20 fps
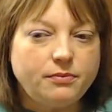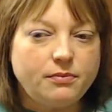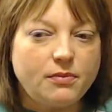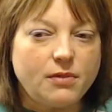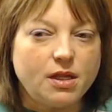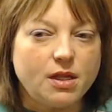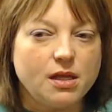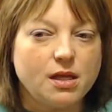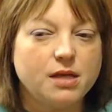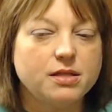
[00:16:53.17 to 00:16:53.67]

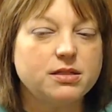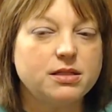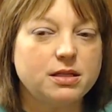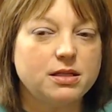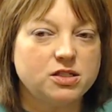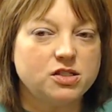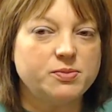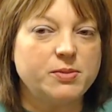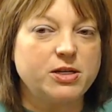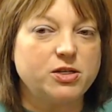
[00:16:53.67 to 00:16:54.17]
I said, that
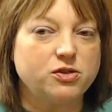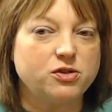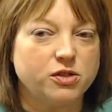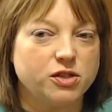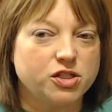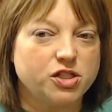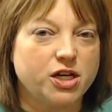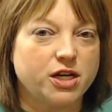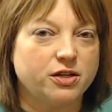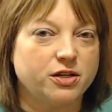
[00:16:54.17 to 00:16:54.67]
just makes you look
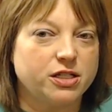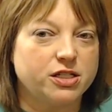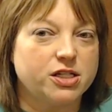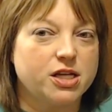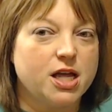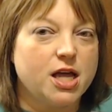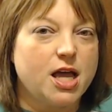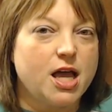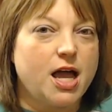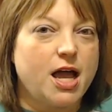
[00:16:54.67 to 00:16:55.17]
childish.
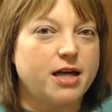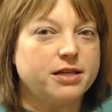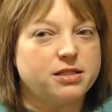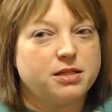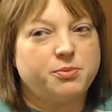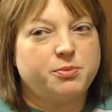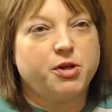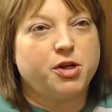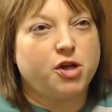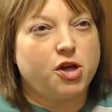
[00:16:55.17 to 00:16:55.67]
I said,
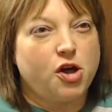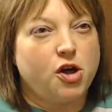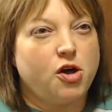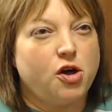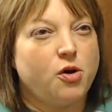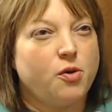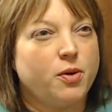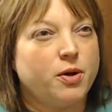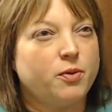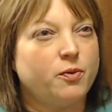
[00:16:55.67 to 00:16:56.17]
but
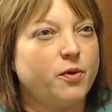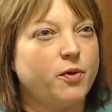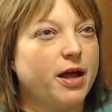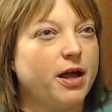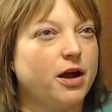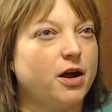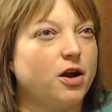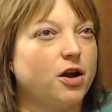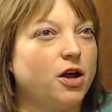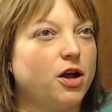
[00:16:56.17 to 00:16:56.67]
go and
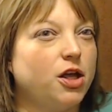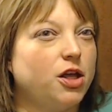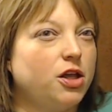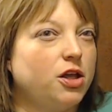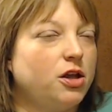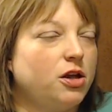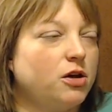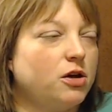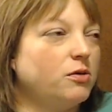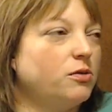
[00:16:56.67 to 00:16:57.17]
wear
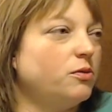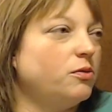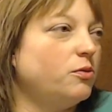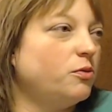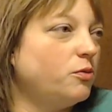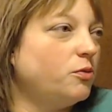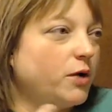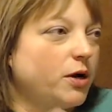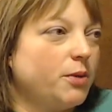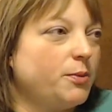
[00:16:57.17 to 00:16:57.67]

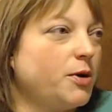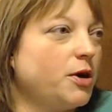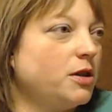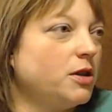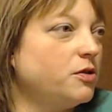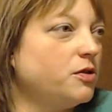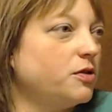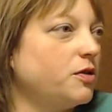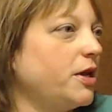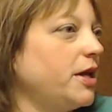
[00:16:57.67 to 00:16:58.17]
a Martin
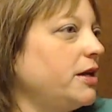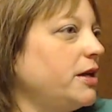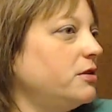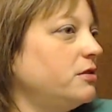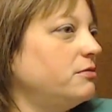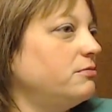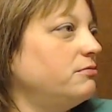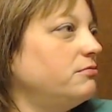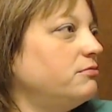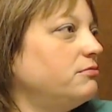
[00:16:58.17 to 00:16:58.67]
Luther King
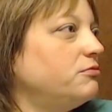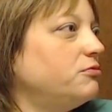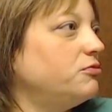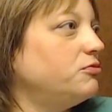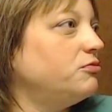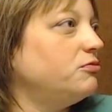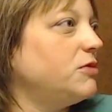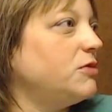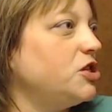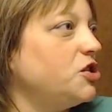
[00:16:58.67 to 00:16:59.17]

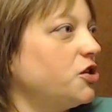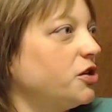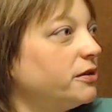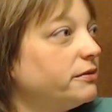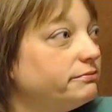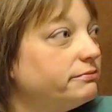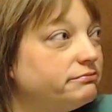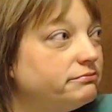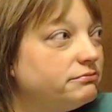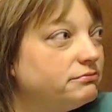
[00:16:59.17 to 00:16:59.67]
t-shirt.
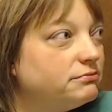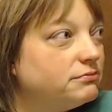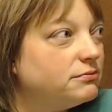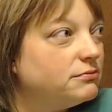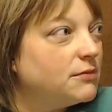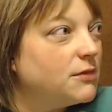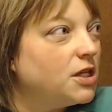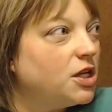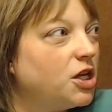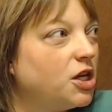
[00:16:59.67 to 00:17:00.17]

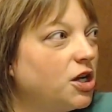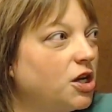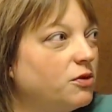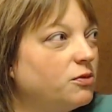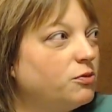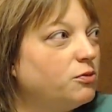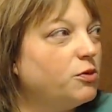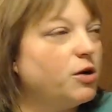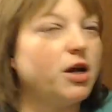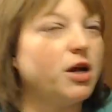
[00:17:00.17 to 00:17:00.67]

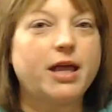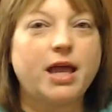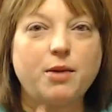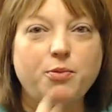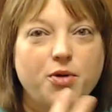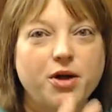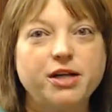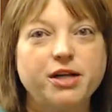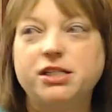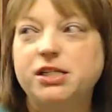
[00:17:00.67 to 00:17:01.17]
Wear a gay
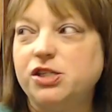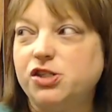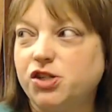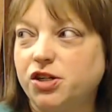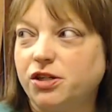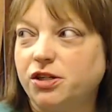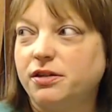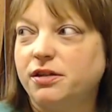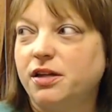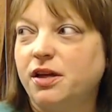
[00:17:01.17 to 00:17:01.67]
pride t-shirt
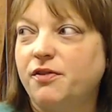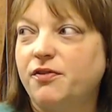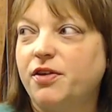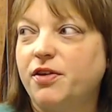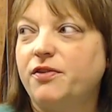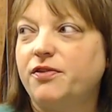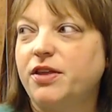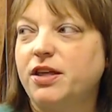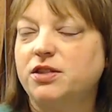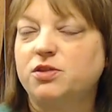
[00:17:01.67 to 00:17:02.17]
if
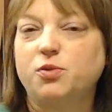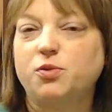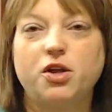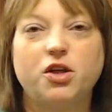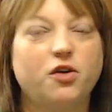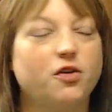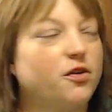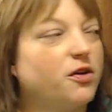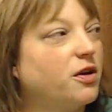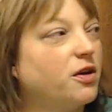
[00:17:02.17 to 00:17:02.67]
that's where
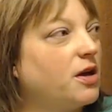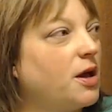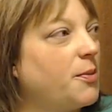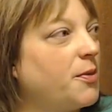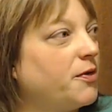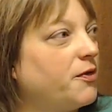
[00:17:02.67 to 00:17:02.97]
you're coming from.